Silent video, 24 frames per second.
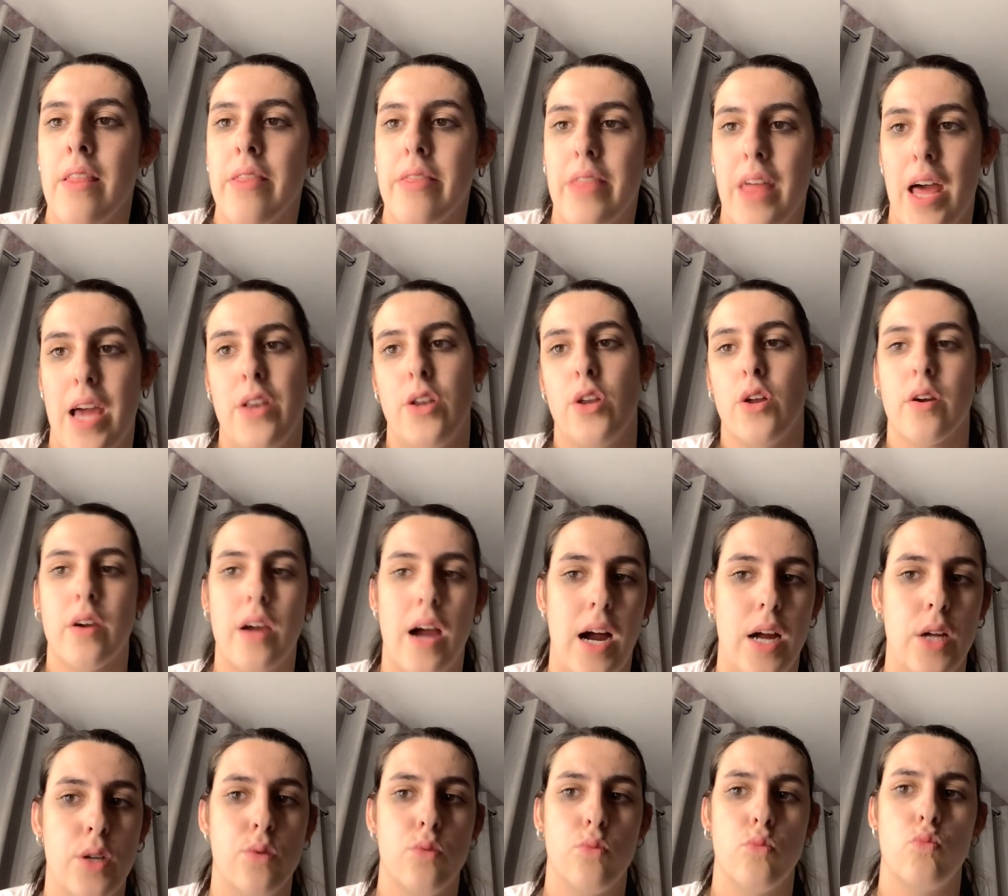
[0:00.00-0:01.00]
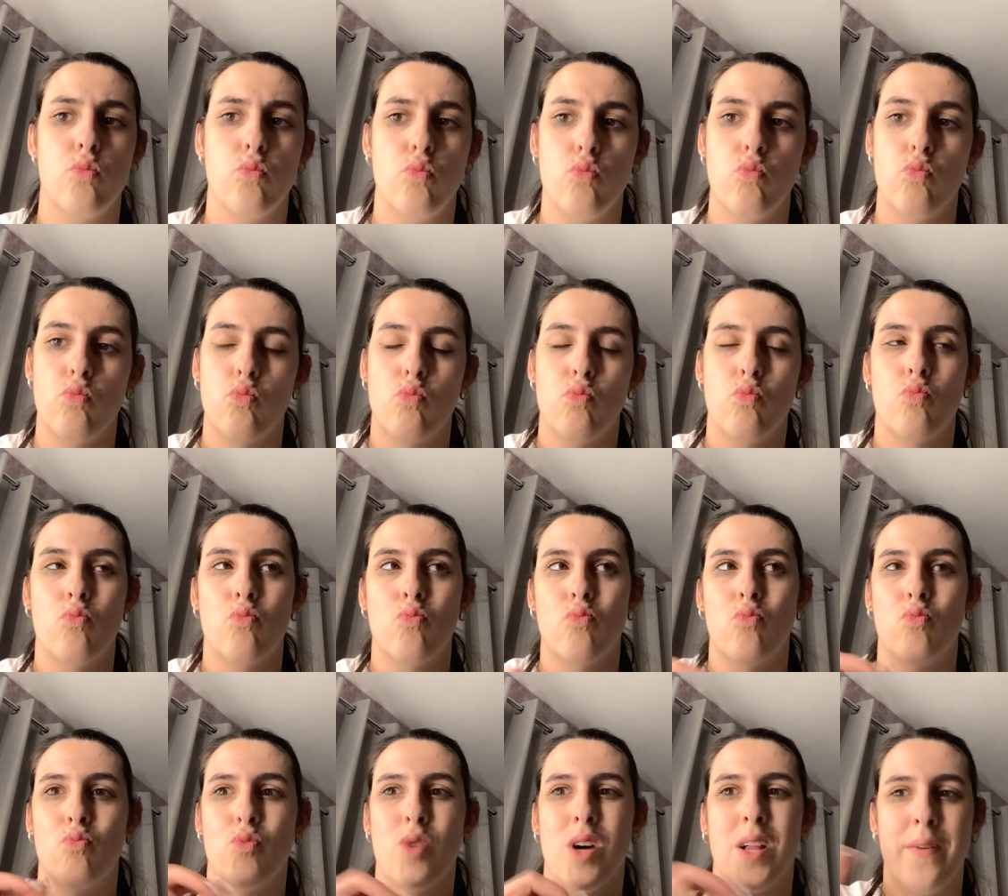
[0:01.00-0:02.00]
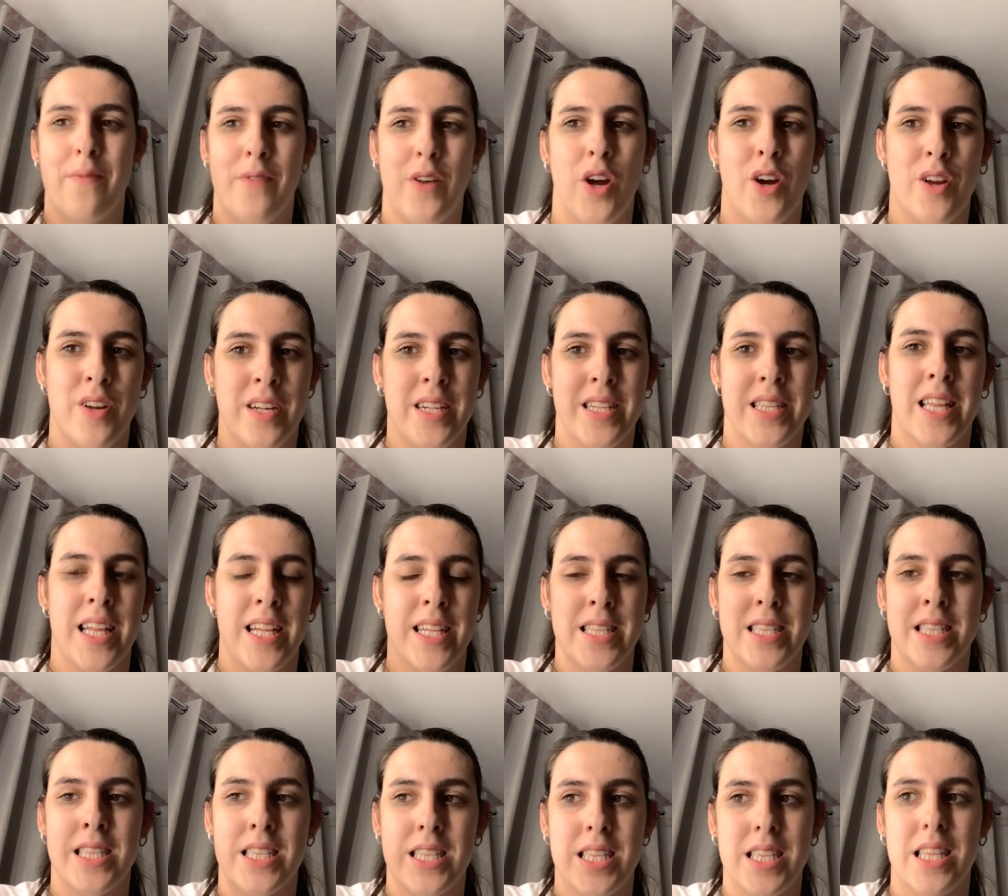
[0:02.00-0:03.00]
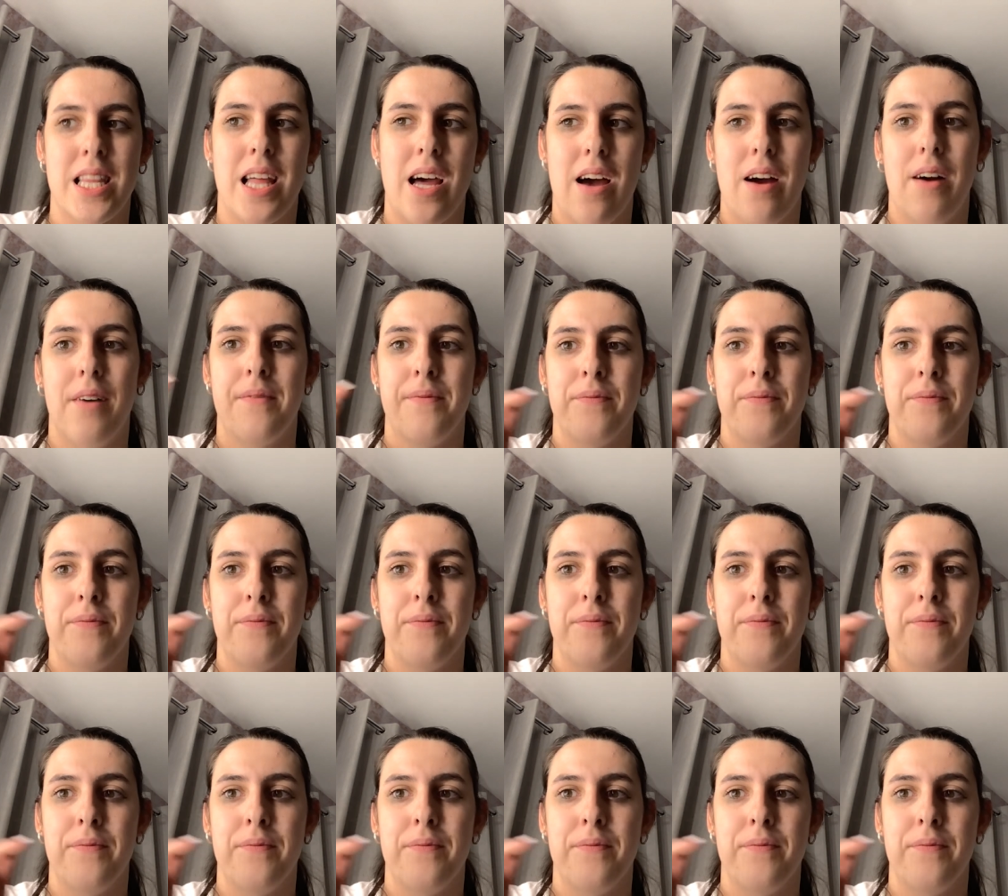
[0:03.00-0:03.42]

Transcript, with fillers: then you guys will have noticed this that